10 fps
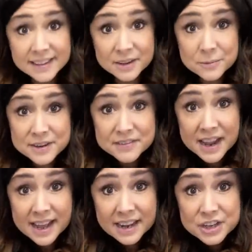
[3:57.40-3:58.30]
then we've
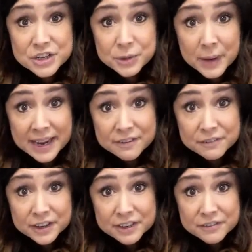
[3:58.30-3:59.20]
got a two A
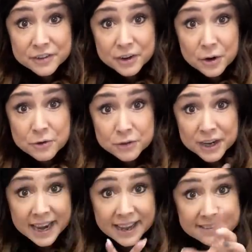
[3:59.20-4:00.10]
foot for
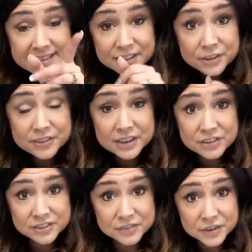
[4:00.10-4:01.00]
overcasting your
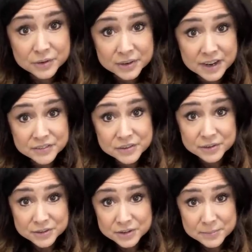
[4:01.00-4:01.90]
stitches if you don't have a
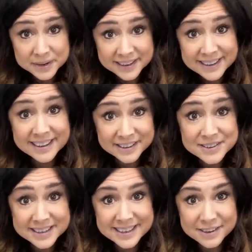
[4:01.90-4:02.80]
serger, but you
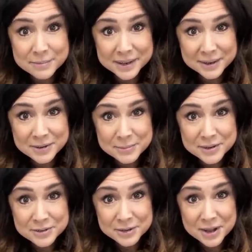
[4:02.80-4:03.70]
did hear about our
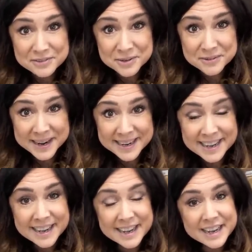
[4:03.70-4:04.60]
special offer, right?
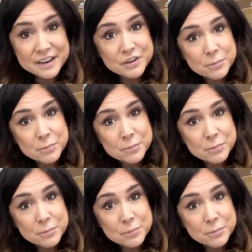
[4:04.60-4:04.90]
If you